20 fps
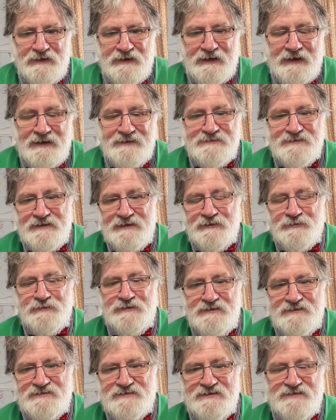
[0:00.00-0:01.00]
has
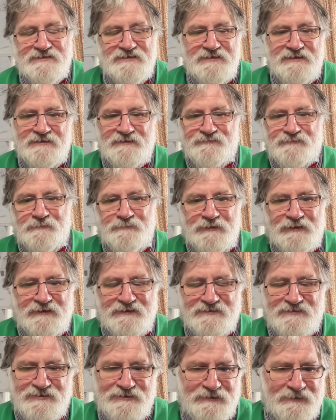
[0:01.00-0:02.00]
increased this year from
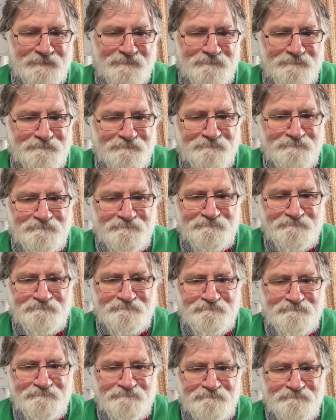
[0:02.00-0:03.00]
last year.
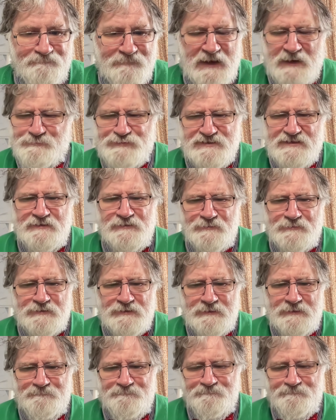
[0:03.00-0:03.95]
Absolutely.